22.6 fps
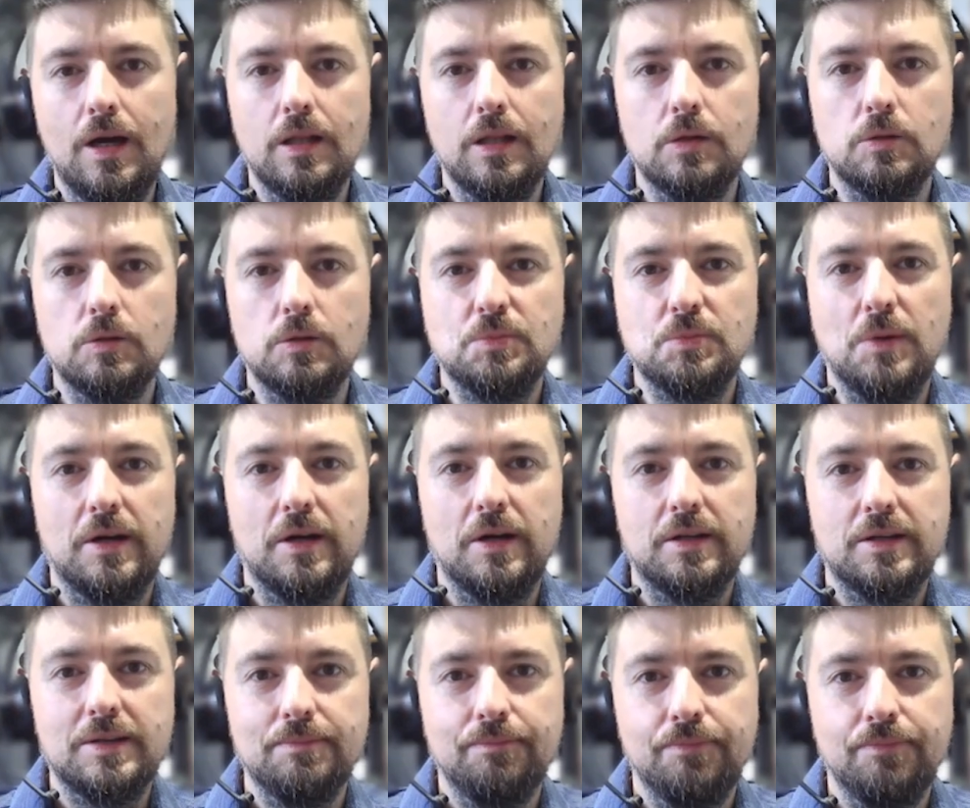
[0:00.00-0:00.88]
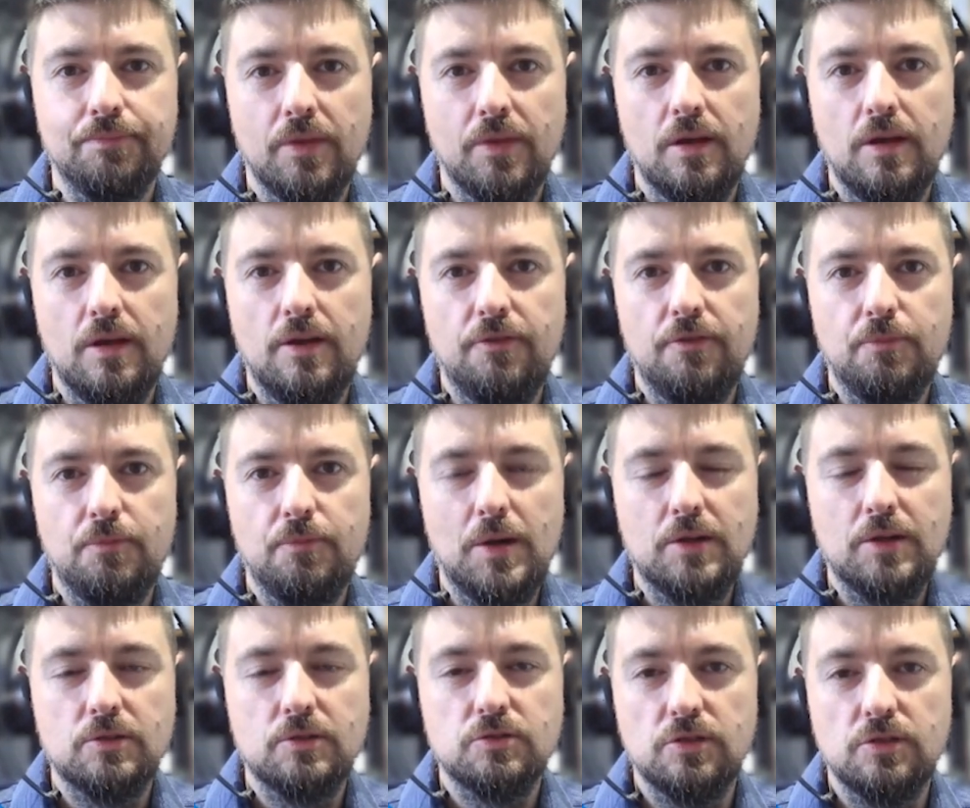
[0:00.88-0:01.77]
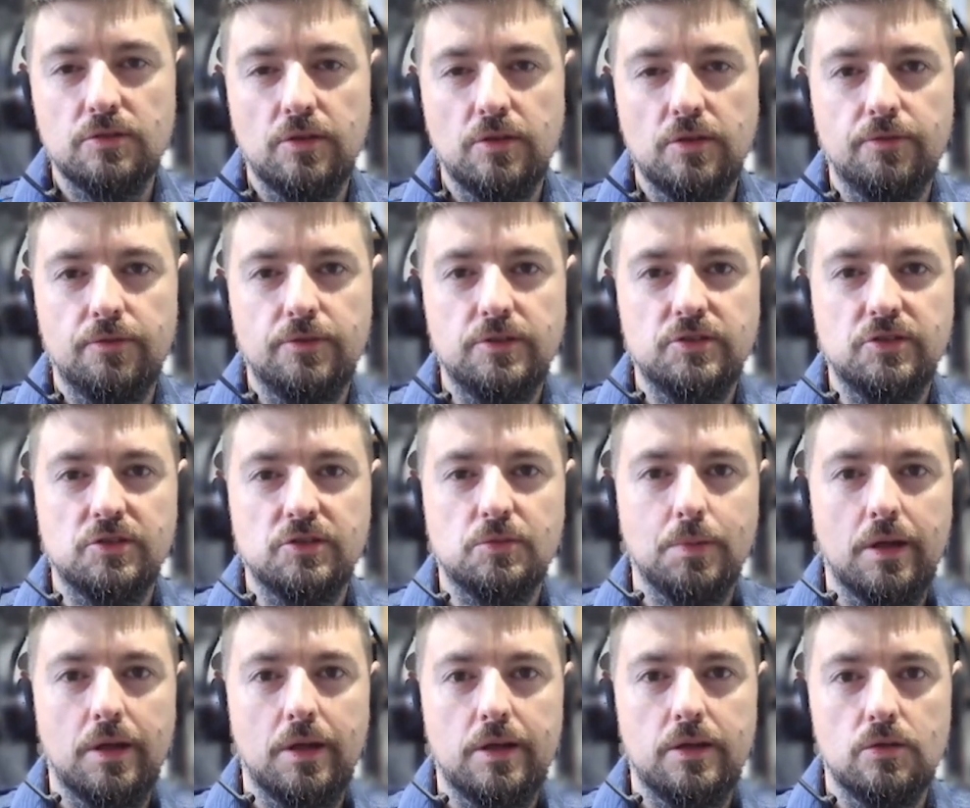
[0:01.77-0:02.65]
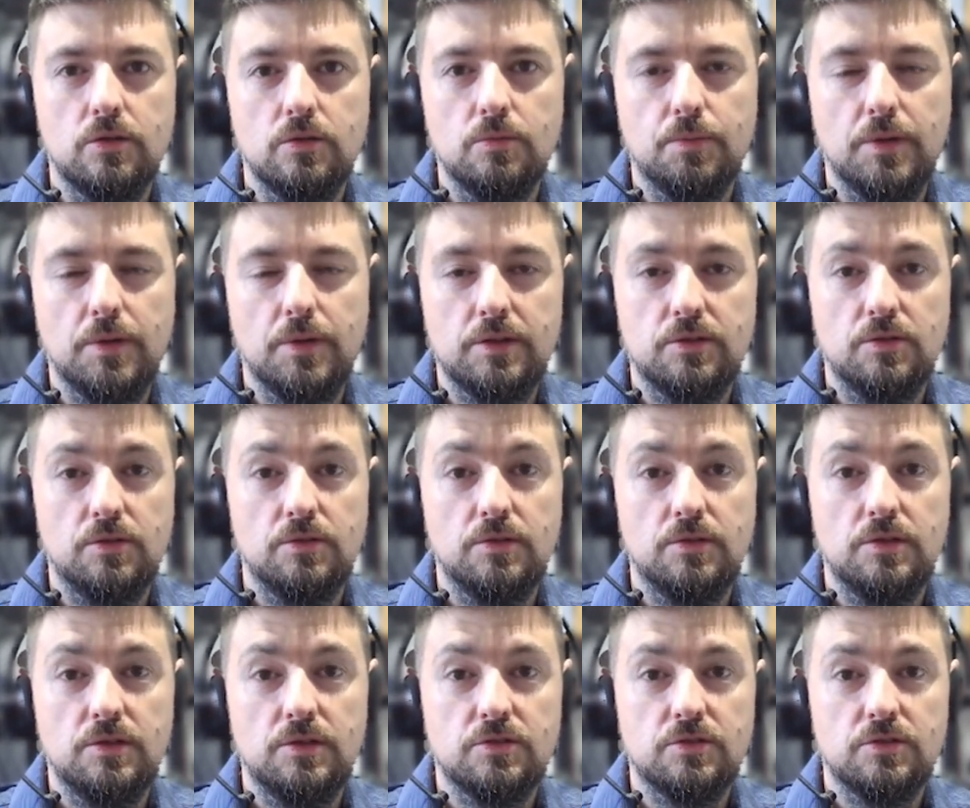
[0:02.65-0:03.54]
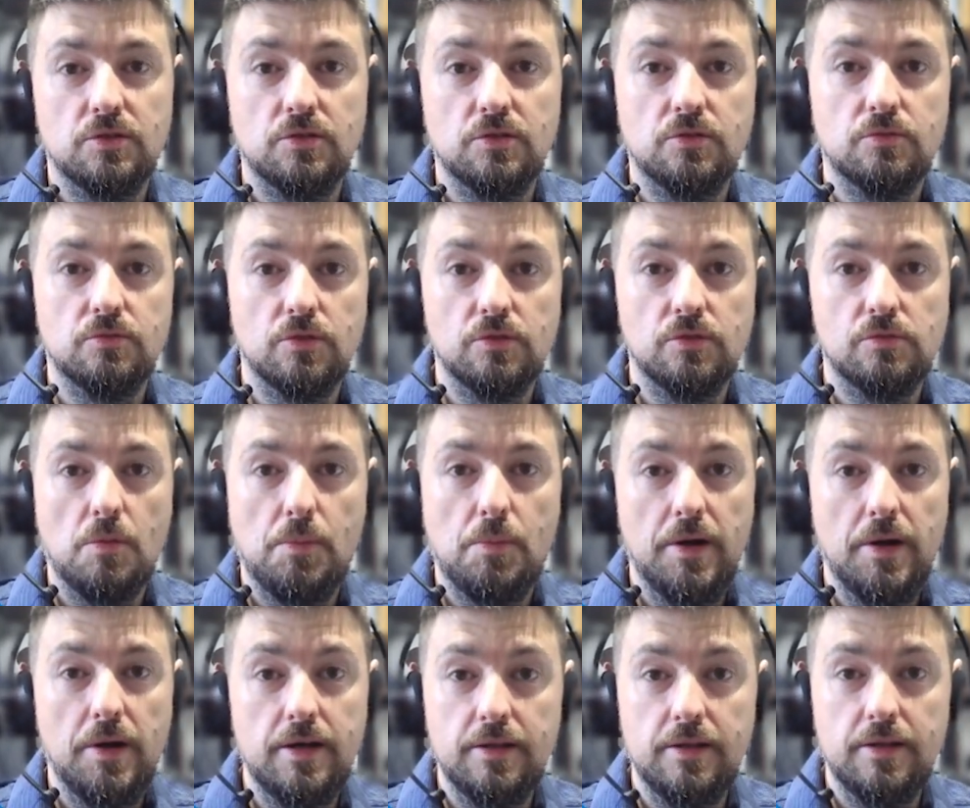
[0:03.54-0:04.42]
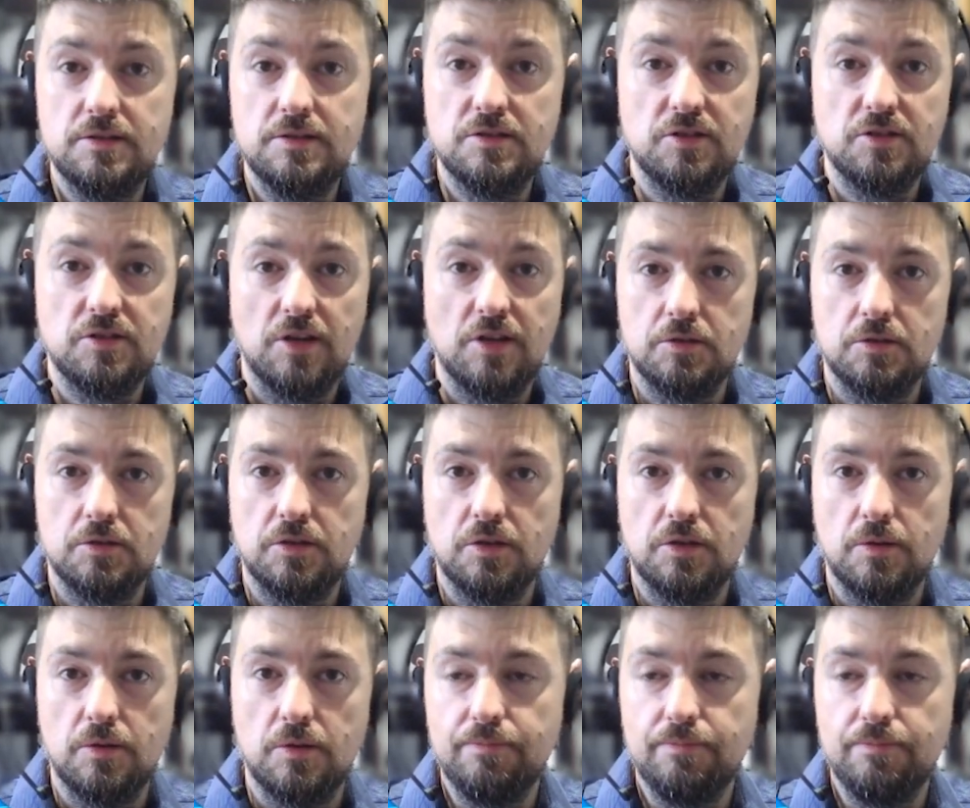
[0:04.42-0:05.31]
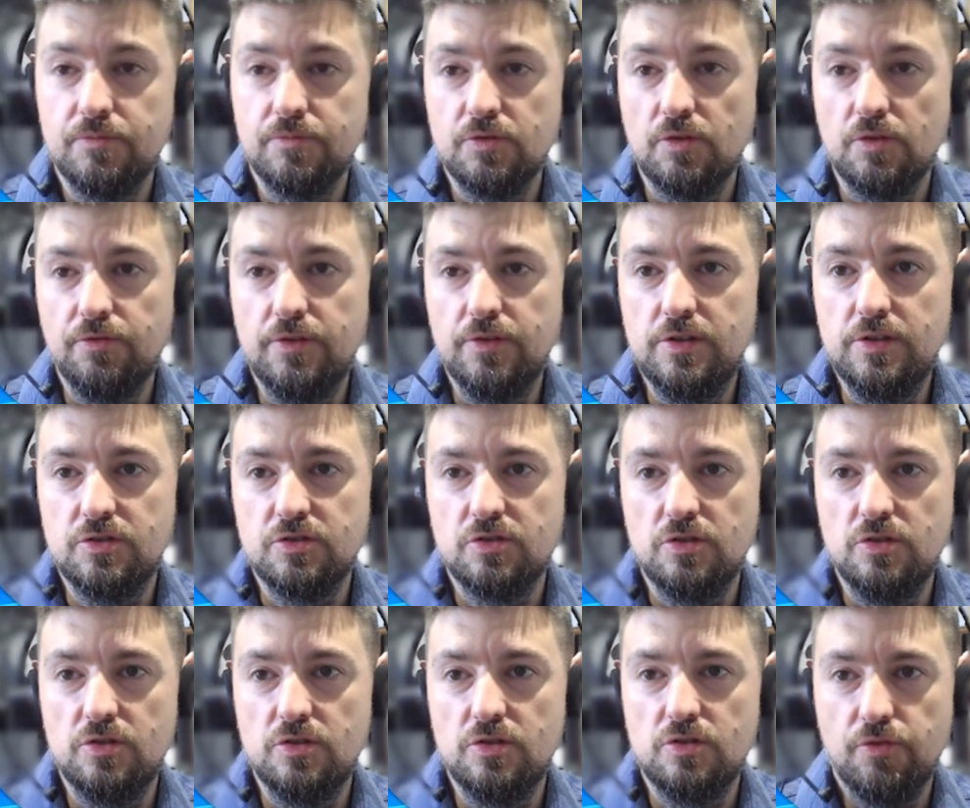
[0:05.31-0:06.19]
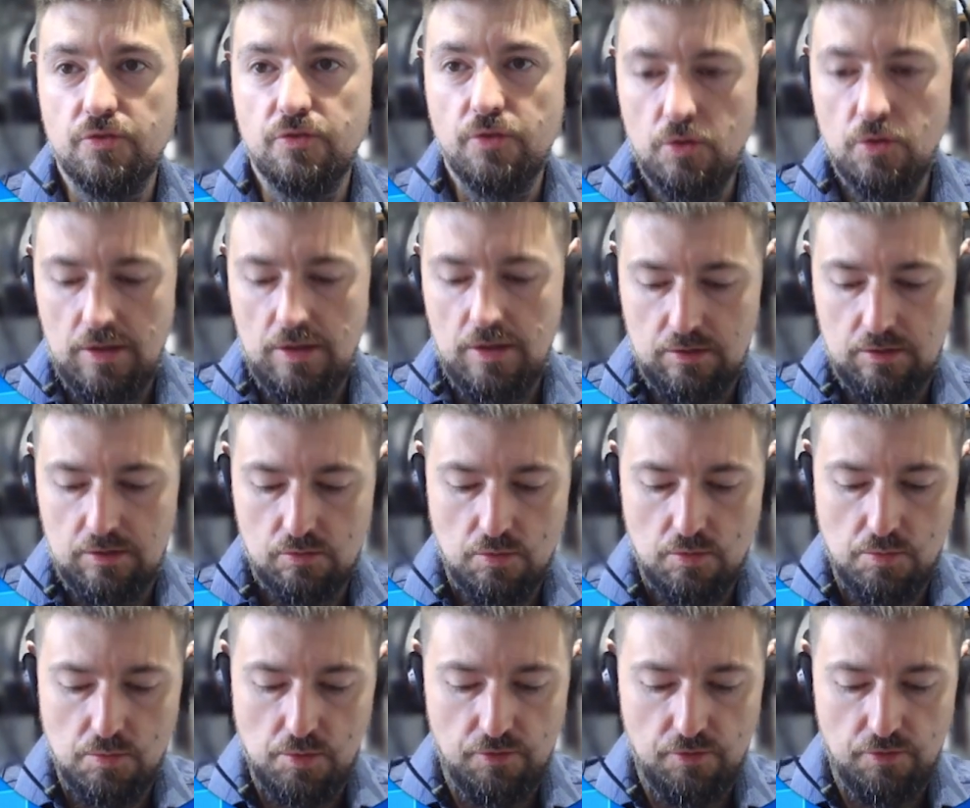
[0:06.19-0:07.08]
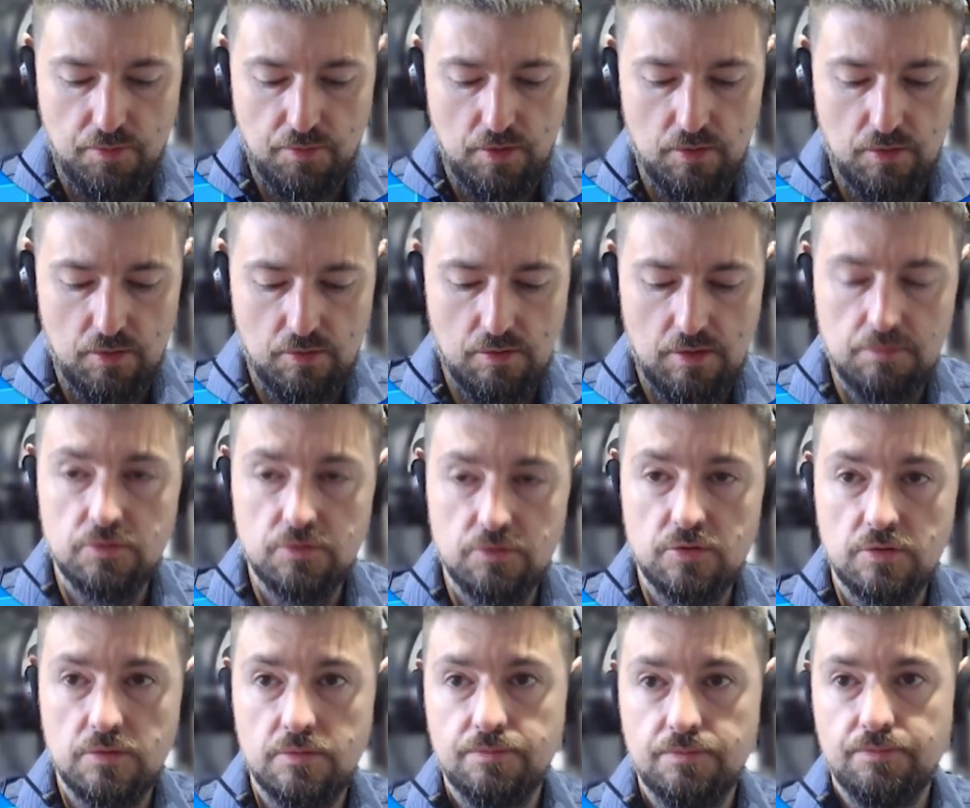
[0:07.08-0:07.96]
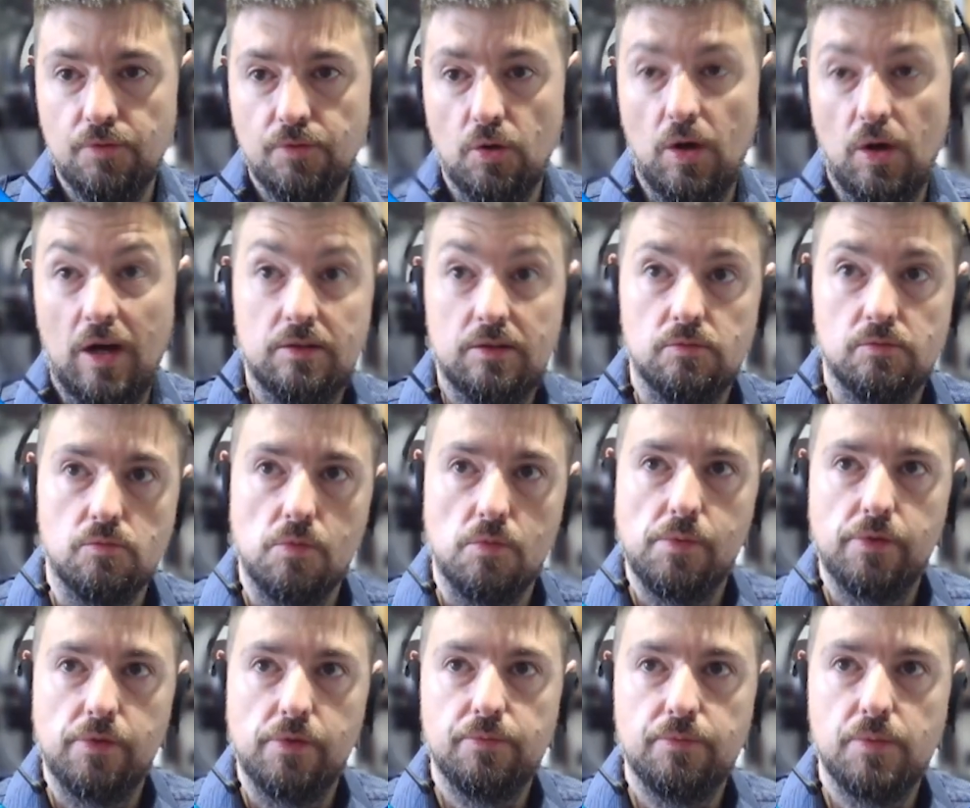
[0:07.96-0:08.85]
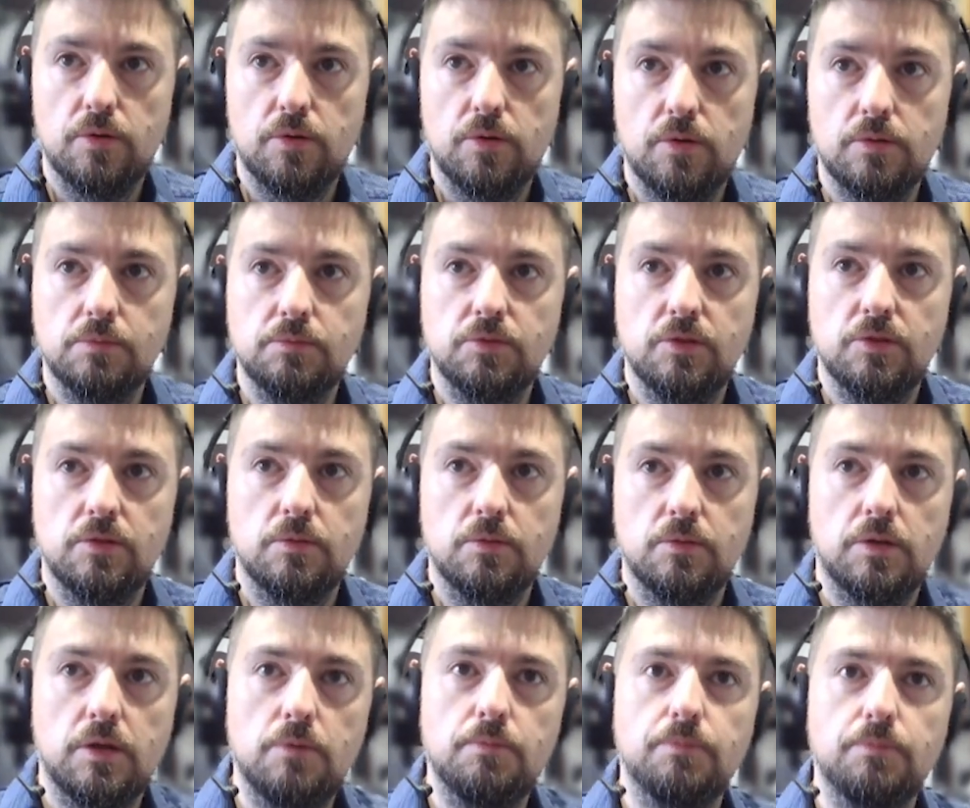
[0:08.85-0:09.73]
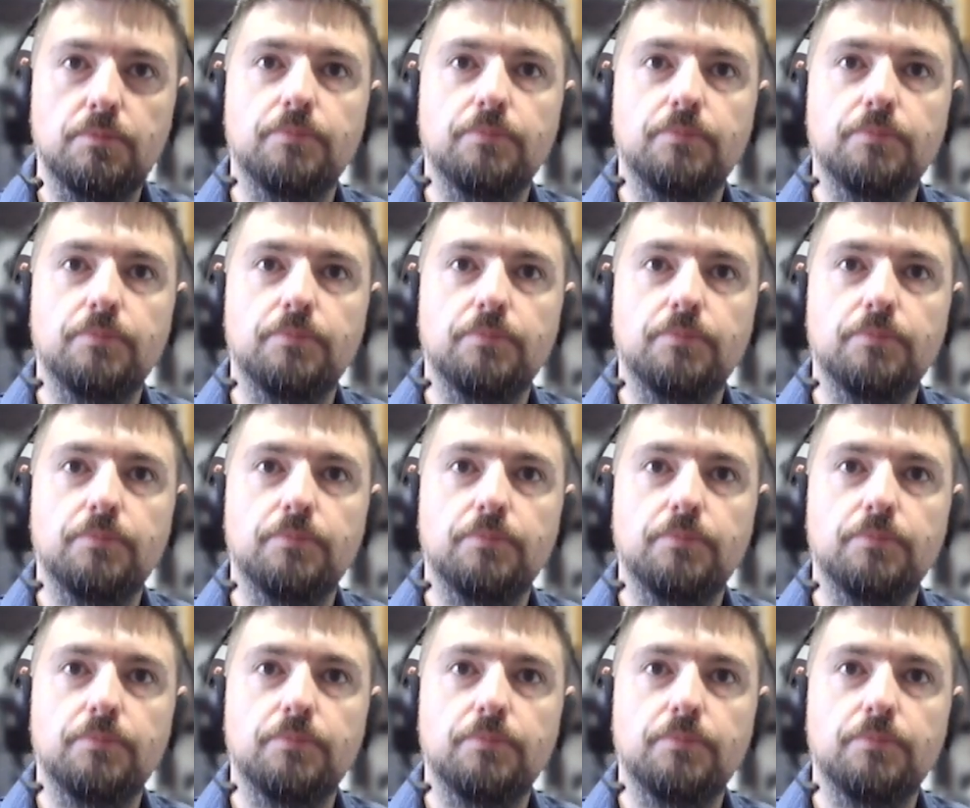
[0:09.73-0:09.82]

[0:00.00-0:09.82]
Hello, it's Mike. If Microsoft Office is playing up and you need to run a repair, this is how you do it. So first search for add or remove programs, there we go.